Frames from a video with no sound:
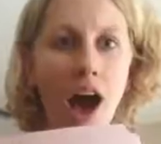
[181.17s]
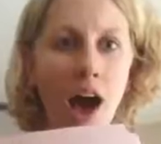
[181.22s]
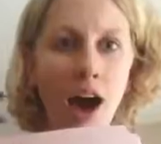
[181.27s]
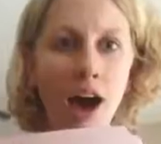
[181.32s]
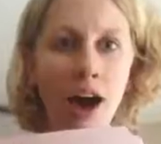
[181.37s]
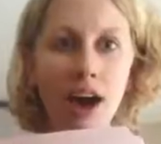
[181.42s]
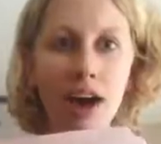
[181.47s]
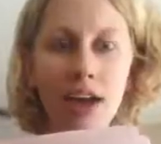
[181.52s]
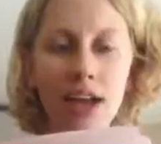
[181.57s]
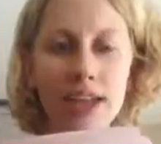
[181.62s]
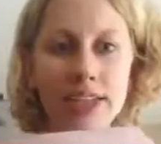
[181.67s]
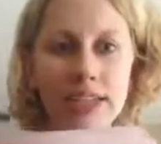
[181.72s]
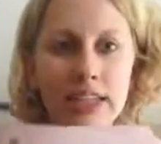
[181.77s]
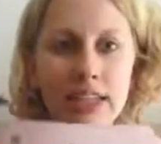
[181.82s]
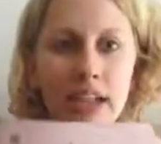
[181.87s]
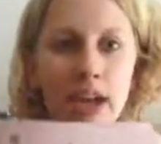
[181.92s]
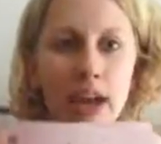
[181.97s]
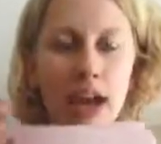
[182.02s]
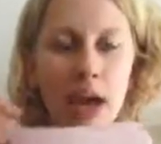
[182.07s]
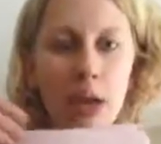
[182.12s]
as
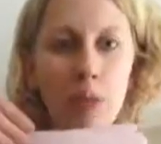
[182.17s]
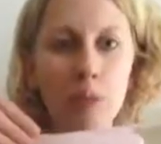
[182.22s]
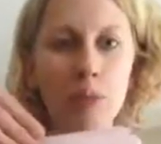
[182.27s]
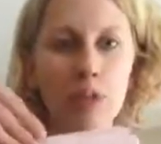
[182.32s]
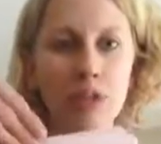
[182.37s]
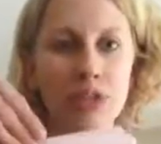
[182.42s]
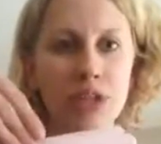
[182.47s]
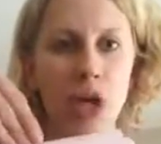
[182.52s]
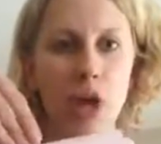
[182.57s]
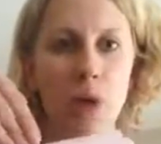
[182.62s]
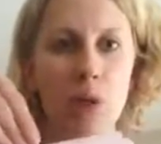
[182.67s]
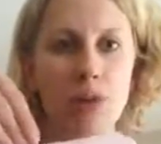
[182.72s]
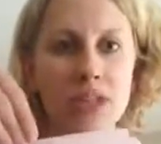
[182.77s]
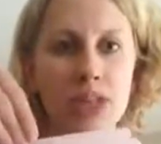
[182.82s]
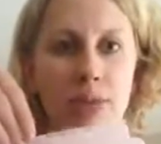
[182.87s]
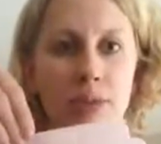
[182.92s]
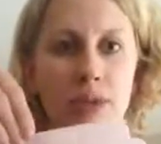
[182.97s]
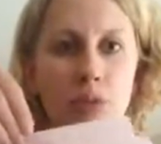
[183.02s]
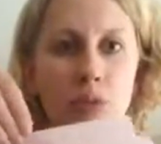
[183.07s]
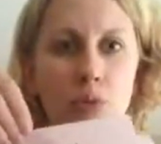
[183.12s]
in up. It's always
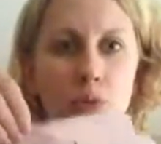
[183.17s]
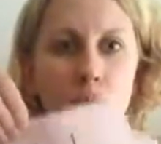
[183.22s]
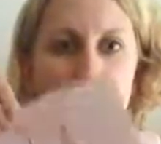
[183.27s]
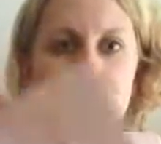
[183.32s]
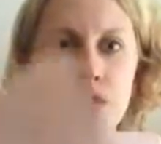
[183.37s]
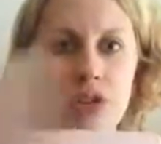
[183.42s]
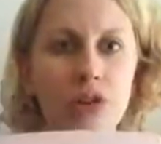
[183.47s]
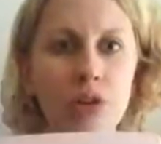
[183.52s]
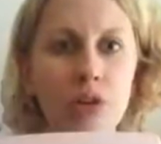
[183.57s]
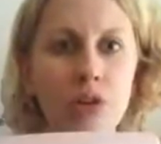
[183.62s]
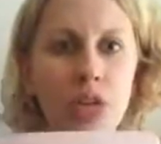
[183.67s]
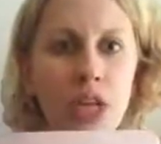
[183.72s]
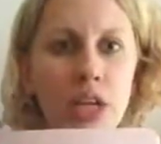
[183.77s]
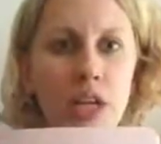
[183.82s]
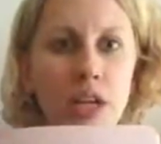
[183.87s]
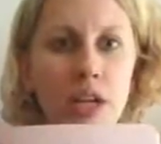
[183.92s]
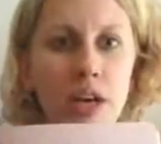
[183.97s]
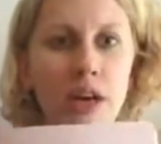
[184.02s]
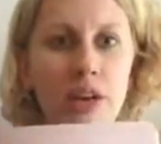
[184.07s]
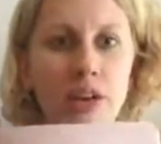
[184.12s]
going to be U. So
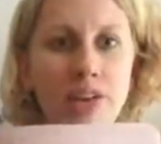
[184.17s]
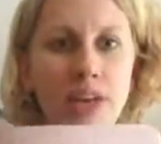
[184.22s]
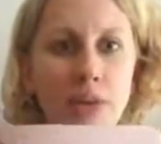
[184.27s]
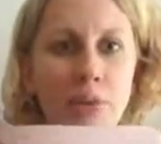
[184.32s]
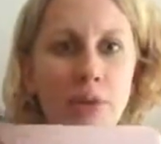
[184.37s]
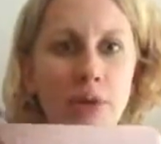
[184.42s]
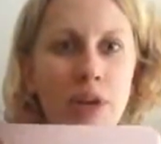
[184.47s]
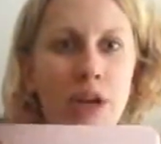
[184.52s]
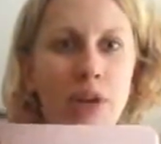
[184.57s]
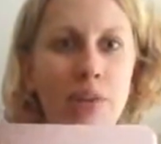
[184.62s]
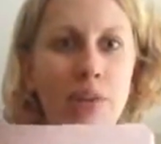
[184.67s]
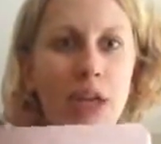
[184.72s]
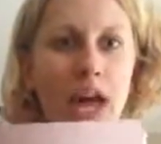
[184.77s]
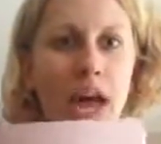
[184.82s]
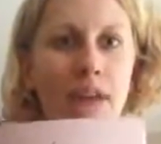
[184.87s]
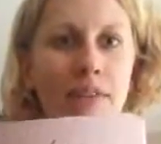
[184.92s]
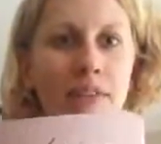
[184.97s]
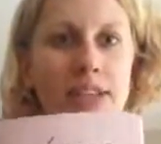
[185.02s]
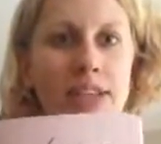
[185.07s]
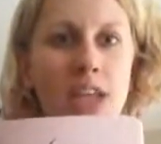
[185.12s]
our example here we
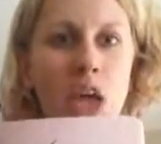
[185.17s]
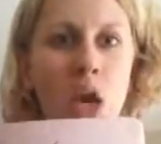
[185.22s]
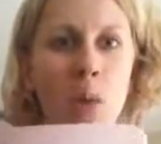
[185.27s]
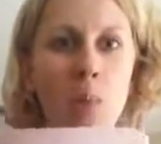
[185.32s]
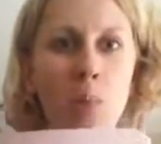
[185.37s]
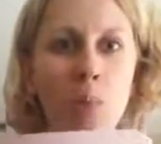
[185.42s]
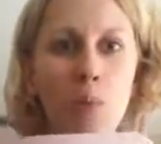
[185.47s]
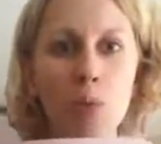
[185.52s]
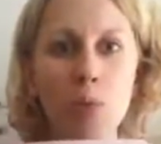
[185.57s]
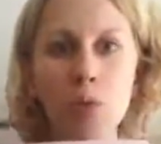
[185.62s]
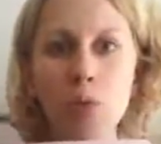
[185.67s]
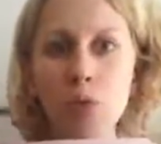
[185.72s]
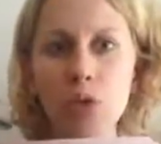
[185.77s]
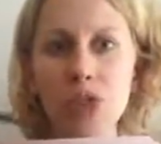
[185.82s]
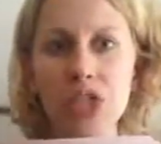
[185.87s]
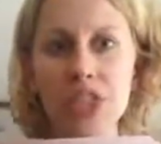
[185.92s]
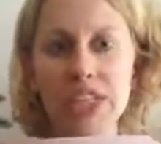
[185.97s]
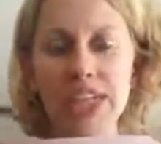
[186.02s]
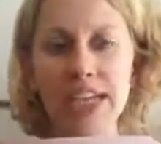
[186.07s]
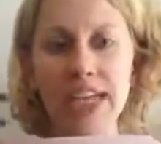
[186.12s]
have is
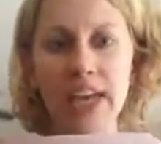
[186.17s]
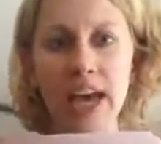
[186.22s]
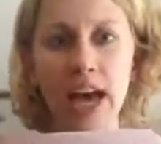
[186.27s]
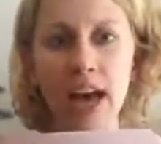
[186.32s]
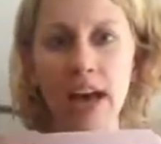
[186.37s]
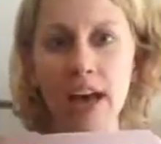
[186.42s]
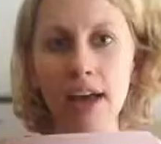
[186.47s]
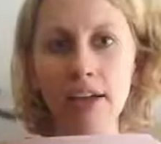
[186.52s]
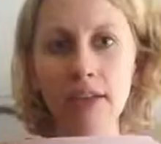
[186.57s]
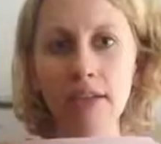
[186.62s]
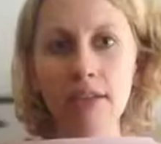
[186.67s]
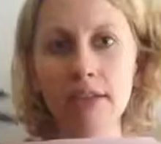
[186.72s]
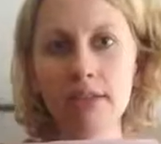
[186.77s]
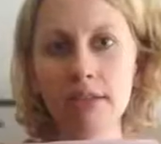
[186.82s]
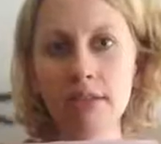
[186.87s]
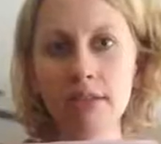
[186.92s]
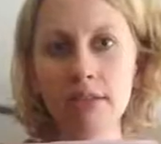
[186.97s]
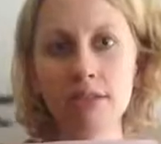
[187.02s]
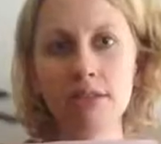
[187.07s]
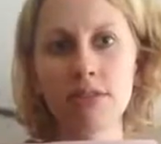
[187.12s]
música,
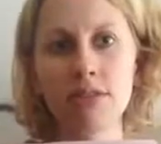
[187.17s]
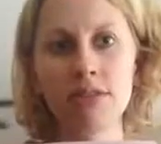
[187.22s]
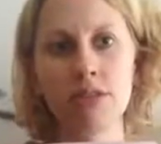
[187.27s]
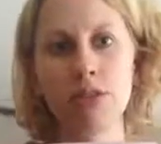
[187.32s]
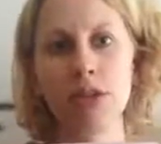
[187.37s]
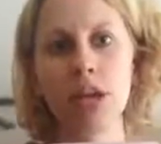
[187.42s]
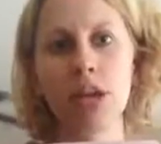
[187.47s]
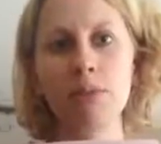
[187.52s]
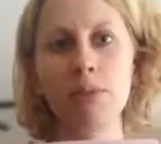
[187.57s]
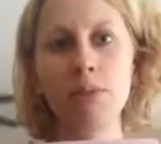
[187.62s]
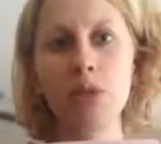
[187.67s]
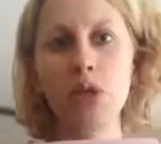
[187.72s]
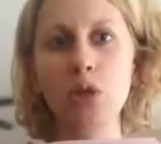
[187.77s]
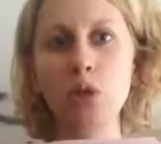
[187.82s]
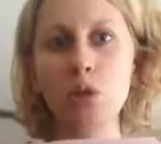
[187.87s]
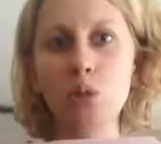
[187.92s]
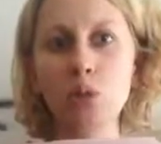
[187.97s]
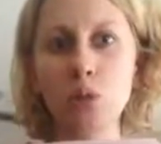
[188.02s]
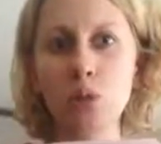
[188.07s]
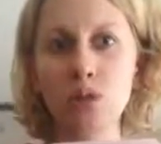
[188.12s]
so not
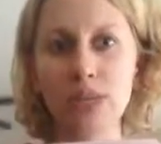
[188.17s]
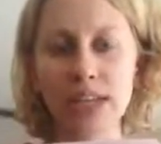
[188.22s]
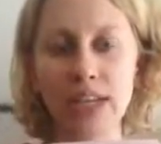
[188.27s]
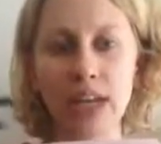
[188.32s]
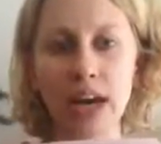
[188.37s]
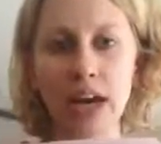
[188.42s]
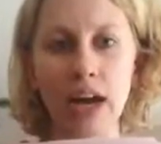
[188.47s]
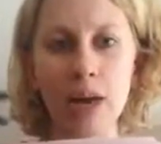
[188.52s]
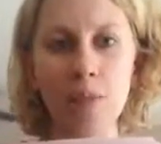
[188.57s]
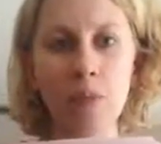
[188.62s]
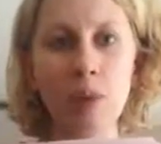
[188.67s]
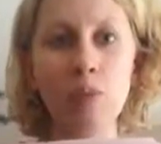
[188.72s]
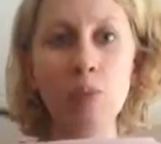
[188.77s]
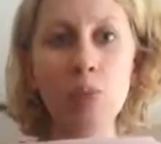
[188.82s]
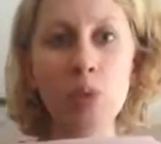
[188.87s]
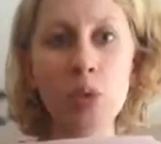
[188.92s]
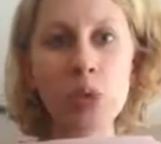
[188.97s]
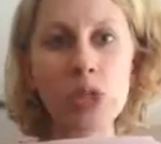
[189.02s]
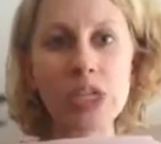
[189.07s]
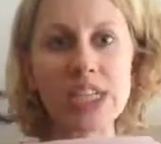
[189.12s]
musica, but
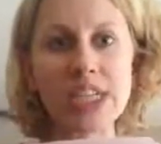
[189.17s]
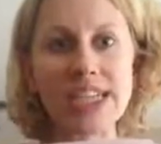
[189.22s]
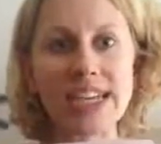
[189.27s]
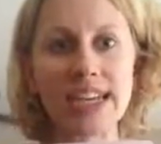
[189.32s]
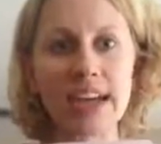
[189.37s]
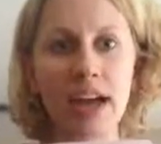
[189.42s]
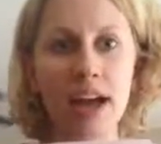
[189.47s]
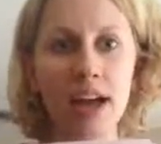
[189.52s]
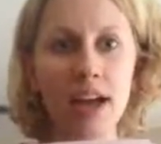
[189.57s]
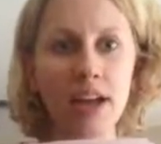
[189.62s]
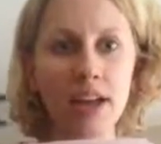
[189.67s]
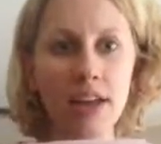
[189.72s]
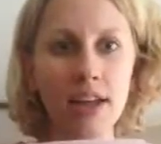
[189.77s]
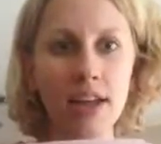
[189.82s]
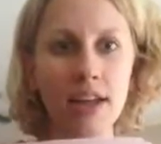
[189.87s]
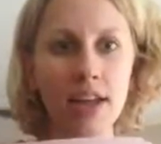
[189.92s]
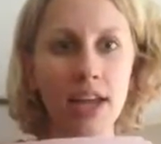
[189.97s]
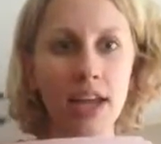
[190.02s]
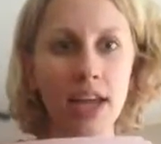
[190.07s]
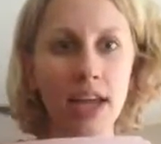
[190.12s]
música,
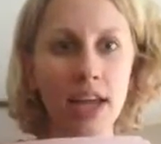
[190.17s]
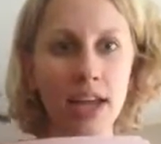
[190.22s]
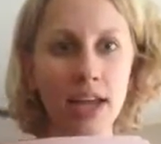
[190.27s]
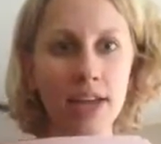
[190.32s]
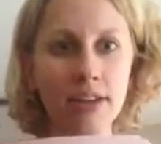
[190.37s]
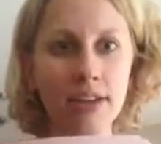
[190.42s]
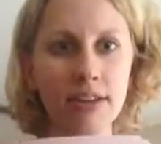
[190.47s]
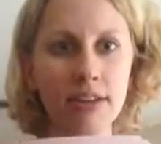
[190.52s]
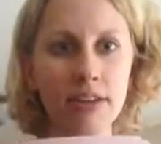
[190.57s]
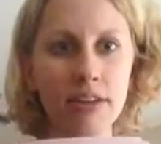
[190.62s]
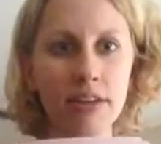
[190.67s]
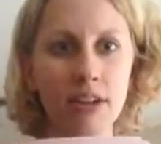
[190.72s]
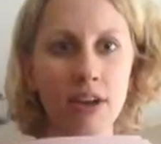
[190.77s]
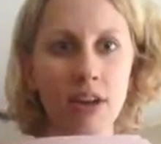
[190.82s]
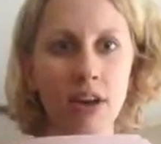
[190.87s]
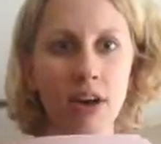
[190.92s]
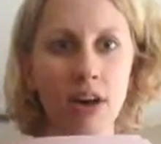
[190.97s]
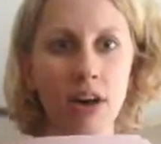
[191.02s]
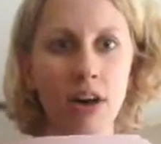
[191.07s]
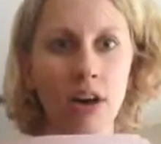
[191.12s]
and
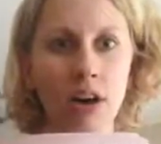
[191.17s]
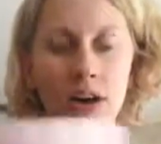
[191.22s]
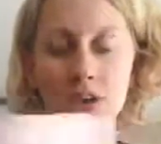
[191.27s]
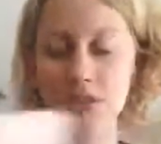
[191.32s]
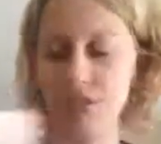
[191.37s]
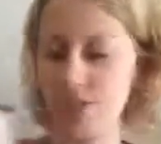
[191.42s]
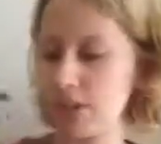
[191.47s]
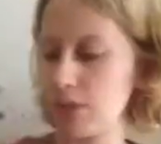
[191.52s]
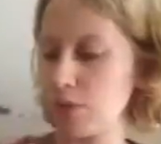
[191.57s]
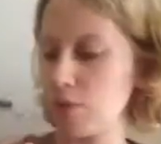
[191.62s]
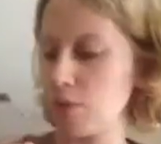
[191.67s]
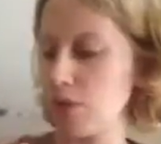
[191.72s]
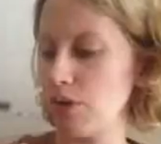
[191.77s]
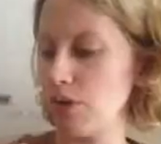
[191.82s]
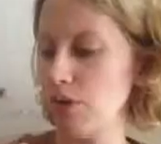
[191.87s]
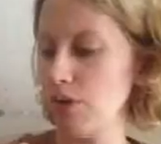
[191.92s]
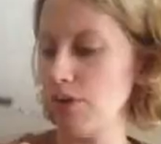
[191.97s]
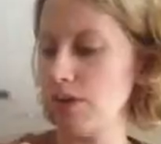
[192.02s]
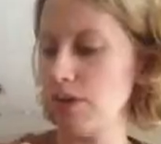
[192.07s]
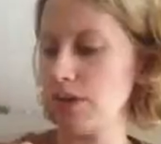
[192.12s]
our second
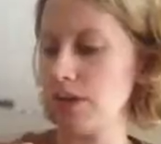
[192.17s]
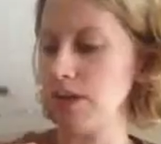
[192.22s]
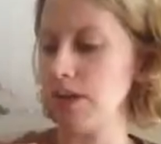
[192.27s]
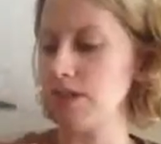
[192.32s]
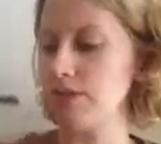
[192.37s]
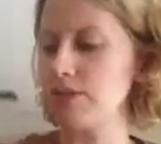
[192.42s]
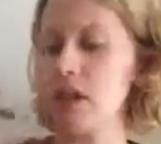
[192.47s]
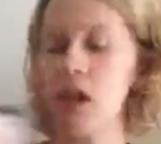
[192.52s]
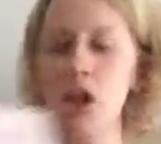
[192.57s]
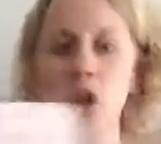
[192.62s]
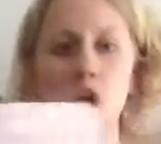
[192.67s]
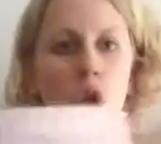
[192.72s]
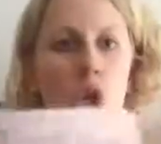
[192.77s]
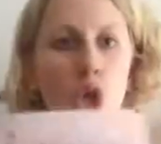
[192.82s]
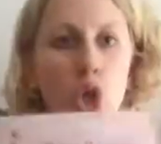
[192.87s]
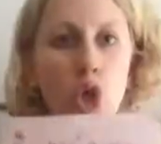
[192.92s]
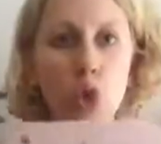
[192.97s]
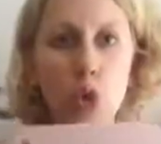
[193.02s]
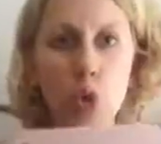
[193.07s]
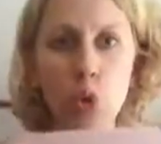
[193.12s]
word is
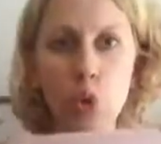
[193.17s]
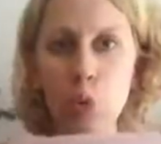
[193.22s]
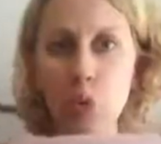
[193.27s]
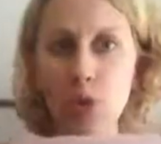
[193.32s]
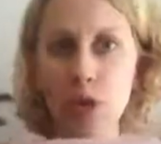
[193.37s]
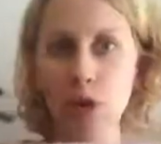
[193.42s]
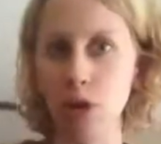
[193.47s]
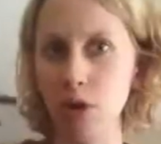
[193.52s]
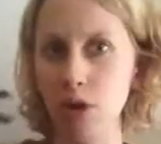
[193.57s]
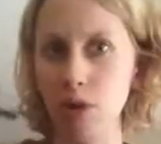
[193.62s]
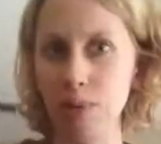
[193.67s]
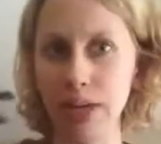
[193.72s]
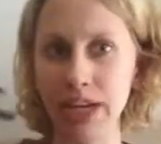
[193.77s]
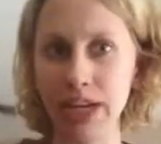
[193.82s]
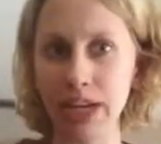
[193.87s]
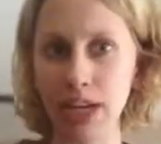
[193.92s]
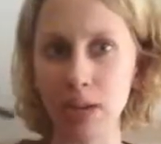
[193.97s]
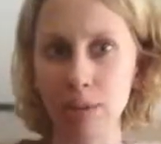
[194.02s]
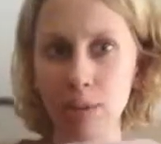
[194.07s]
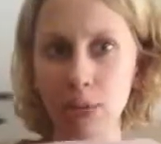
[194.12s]
rubio,
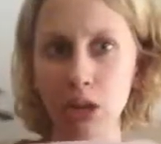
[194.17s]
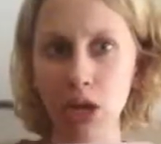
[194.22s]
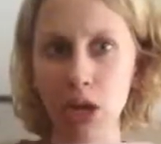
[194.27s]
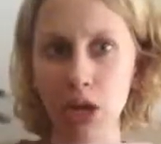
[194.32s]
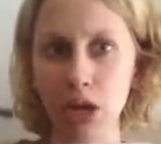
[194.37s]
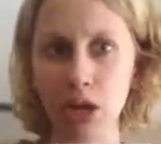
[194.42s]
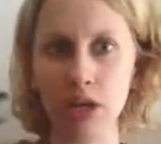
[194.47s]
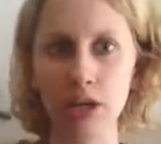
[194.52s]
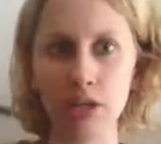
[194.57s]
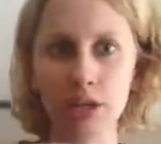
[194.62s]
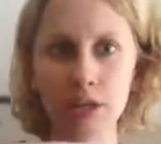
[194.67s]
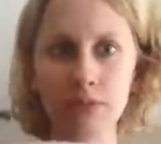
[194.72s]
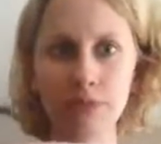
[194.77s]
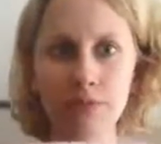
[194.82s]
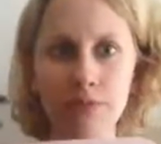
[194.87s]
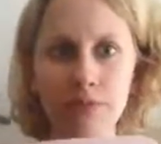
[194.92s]
meaning blonde.